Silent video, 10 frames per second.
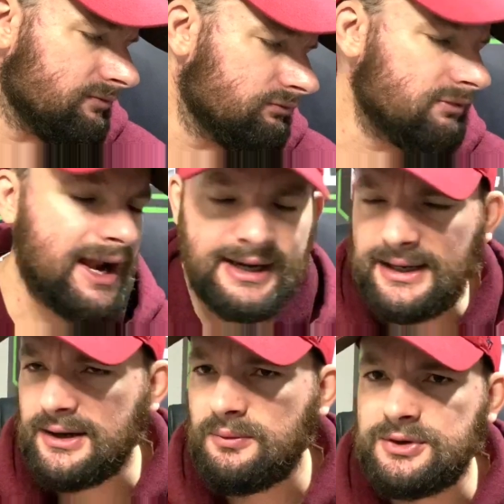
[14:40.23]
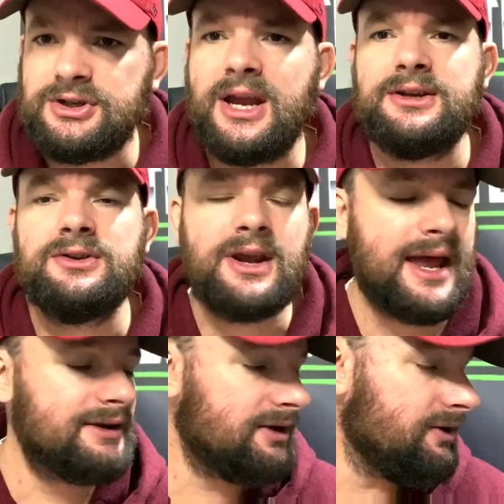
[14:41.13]
relic, which yes you
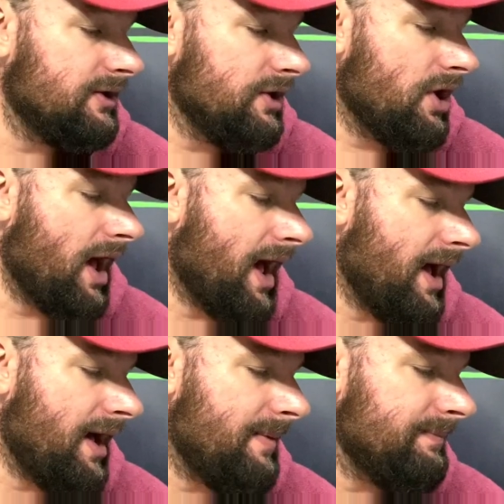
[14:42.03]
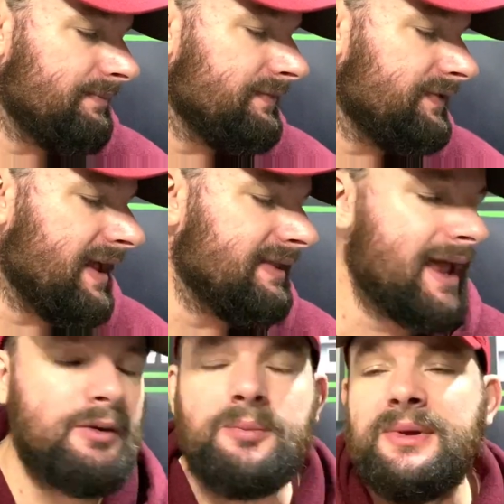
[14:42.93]
can do, then
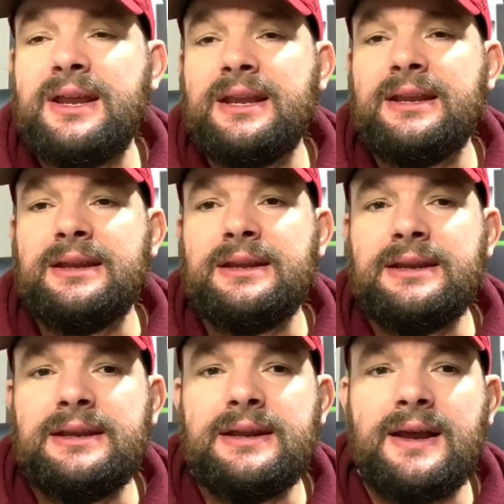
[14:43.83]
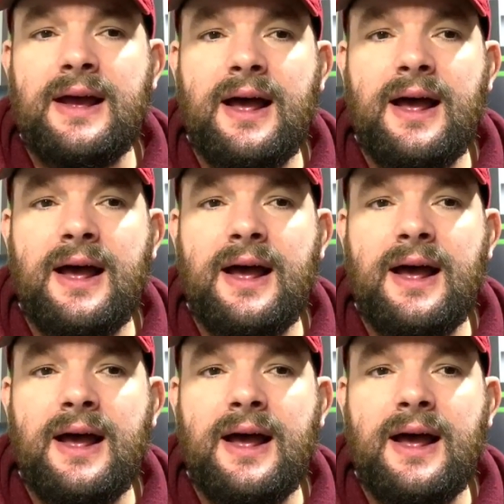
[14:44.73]
they would be